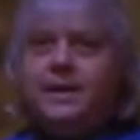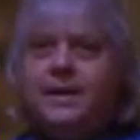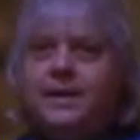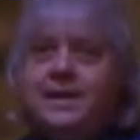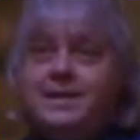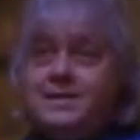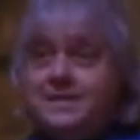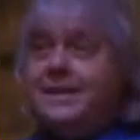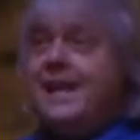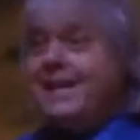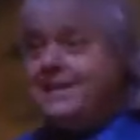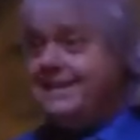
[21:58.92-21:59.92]
It is
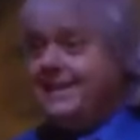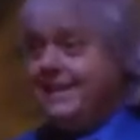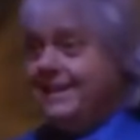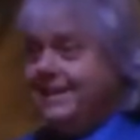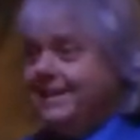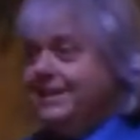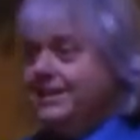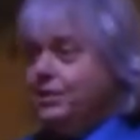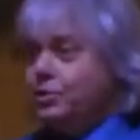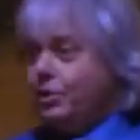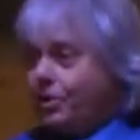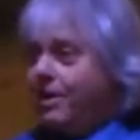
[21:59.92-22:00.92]
lazy
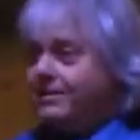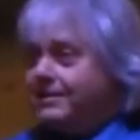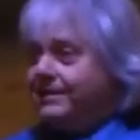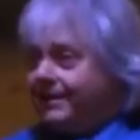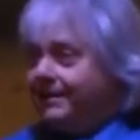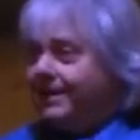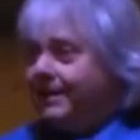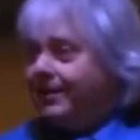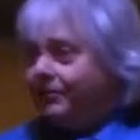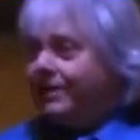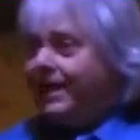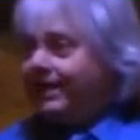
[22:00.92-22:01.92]
to constantly think
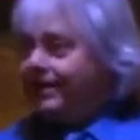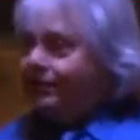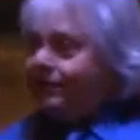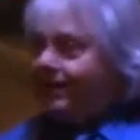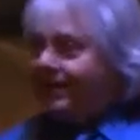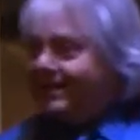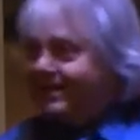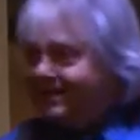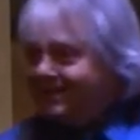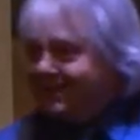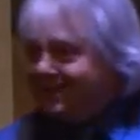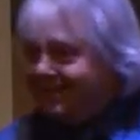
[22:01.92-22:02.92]
of negative
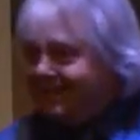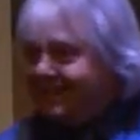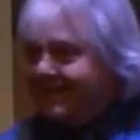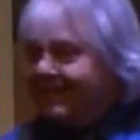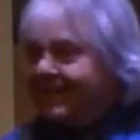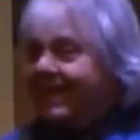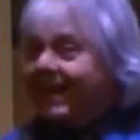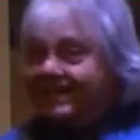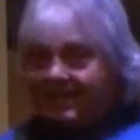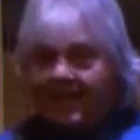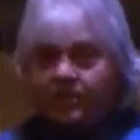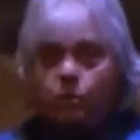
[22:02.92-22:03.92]
things. It takes